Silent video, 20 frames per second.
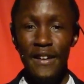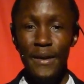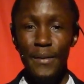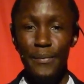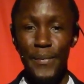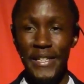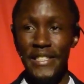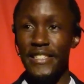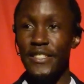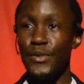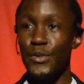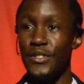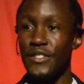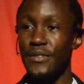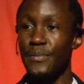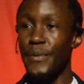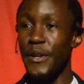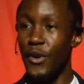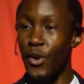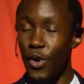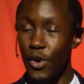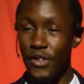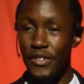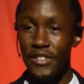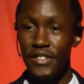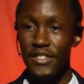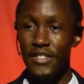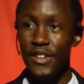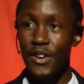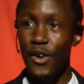but it was
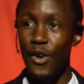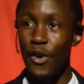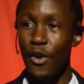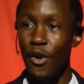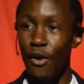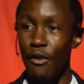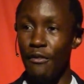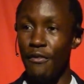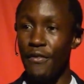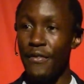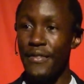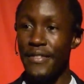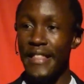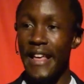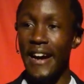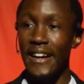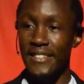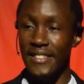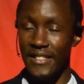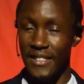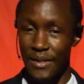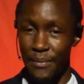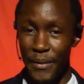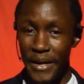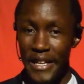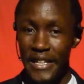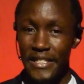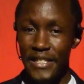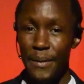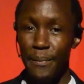because of the
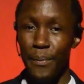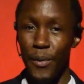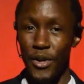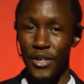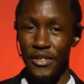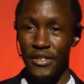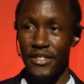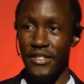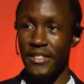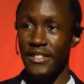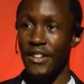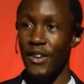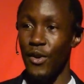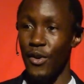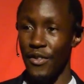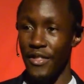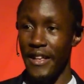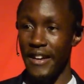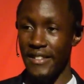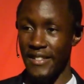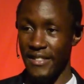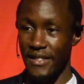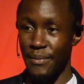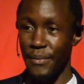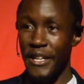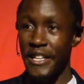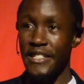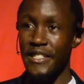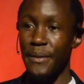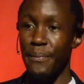accessibility point, or the
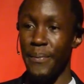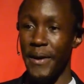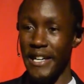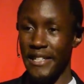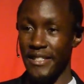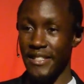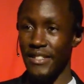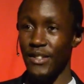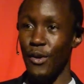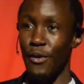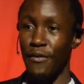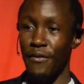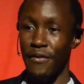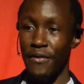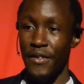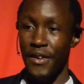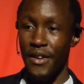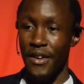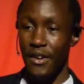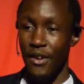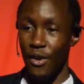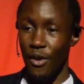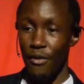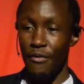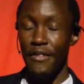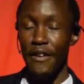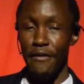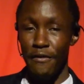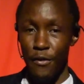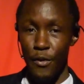accessibility part of
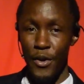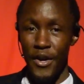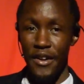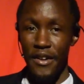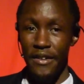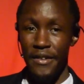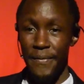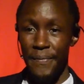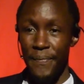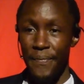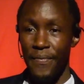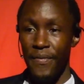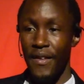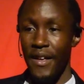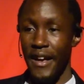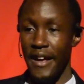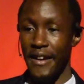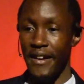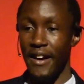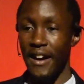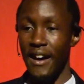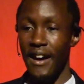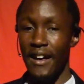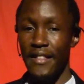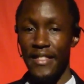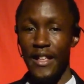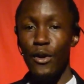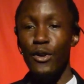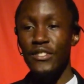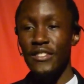the food. And
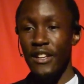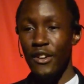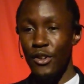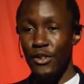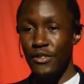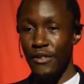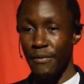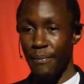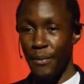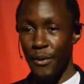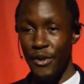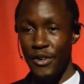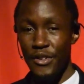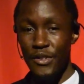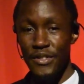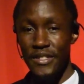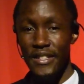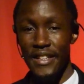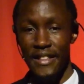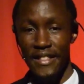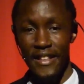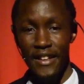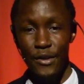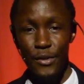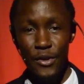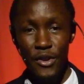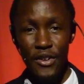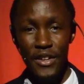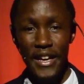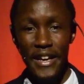there was a lot of produce in the
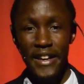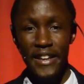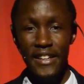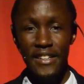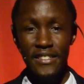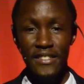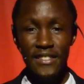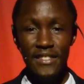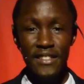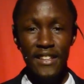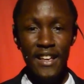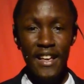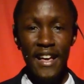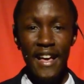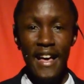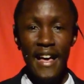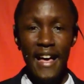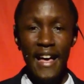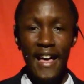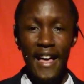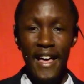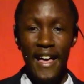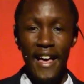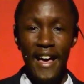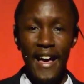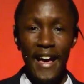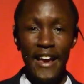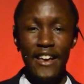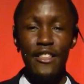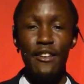rural areas,
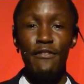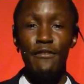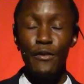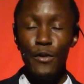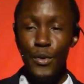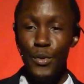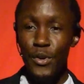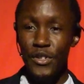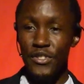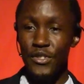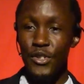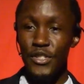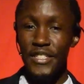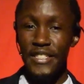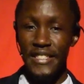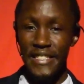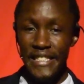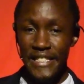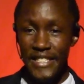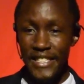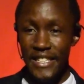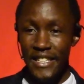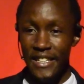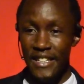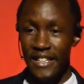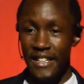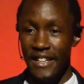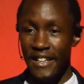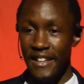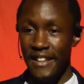and the food was not
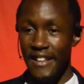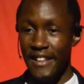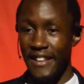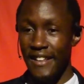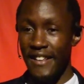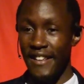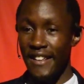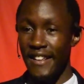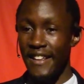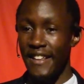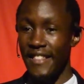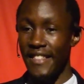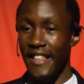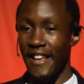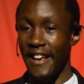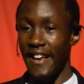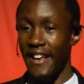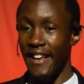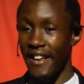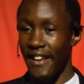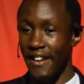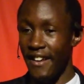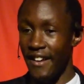reaching the